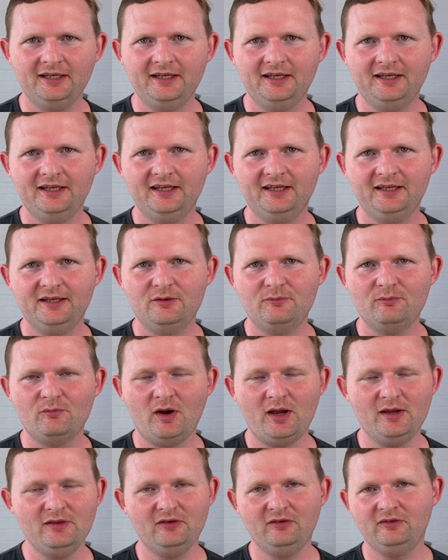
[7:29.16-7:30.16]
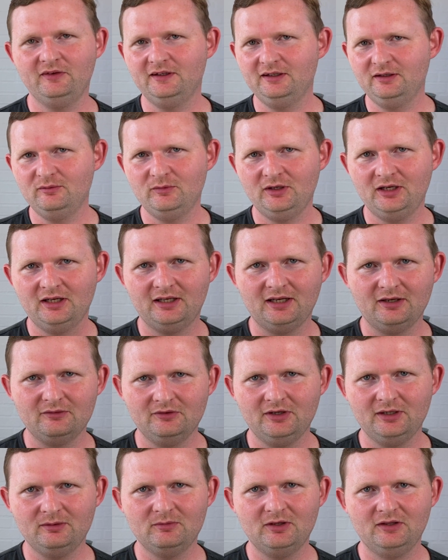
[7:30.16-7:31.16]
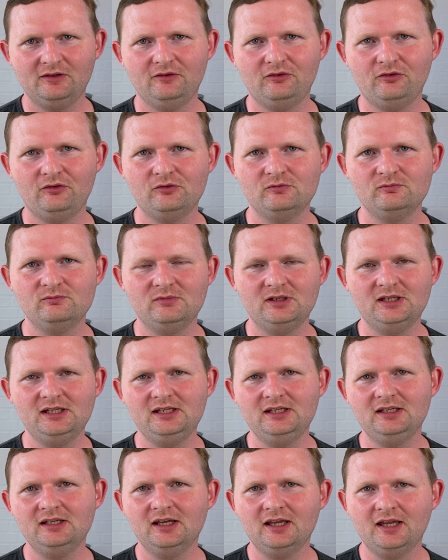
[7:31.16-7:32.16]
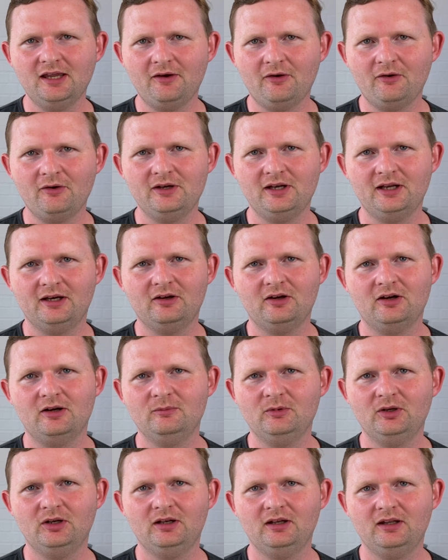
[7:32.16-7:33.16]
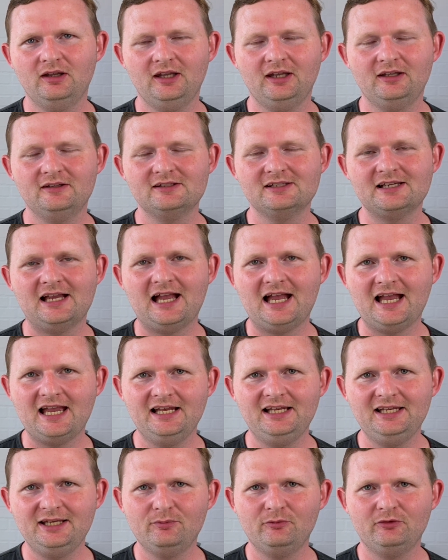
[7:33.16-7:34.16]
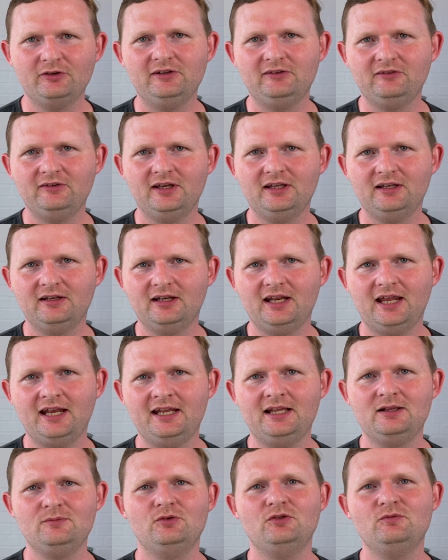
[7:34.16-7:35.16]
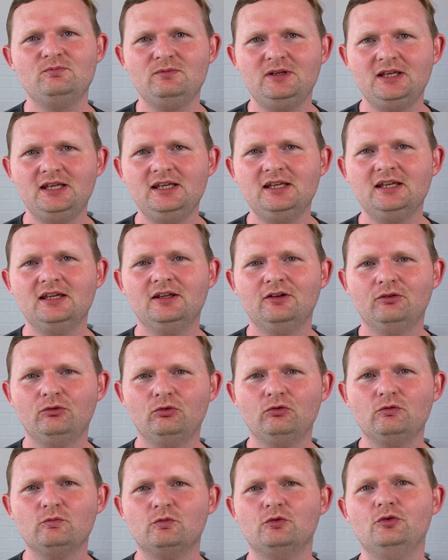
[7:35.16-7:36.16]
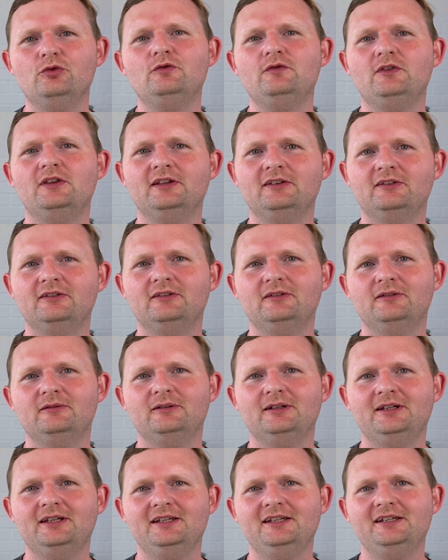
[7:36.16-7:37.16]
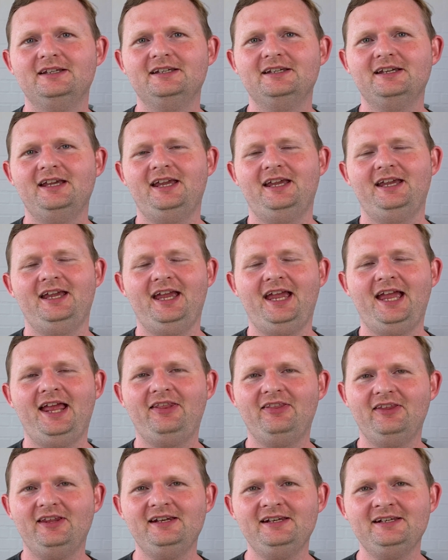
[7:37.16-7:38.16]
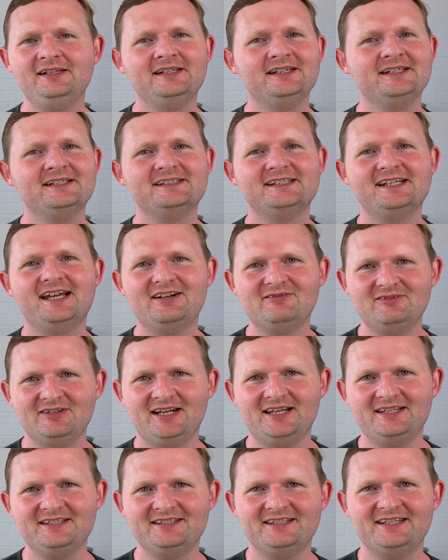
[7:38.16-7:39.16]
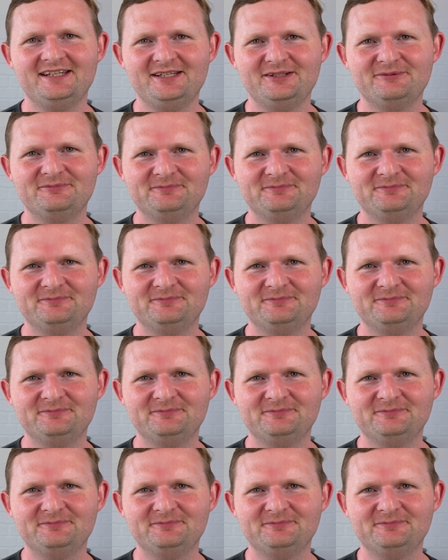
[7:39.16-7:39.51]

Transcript: Either send them in a direct message to me or in a comment. It's highly appreciated and helps me to improve this. And then have a nice day.